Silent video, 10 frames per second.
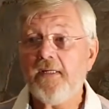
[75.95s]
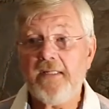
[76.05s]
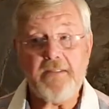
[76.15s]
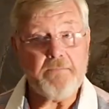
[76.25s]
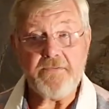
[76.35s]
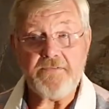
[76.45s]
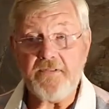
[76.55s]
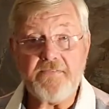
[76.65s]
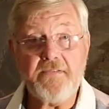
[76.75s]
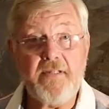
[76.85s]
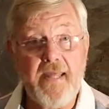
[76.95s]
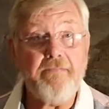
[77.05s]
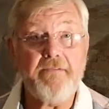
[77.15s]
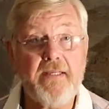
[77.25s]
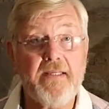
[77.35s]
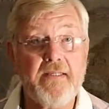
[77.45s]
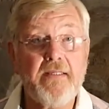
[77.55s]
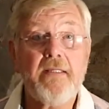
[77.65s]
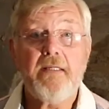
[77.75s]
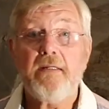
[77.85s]
it was just left
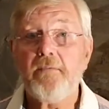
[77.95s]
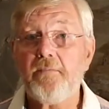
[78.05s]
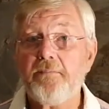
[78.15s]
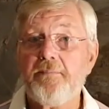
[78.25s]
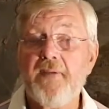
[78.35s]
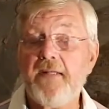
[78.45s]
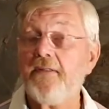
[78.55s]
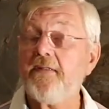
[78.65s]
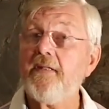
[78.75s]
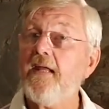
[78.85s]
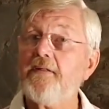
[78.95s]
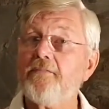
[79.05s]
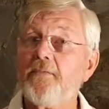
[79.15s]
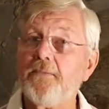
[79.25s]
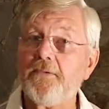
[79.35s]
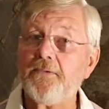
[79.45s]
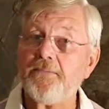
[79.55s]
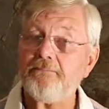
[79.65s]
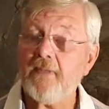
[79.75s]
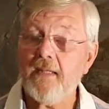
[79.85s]
here pending the end of the war.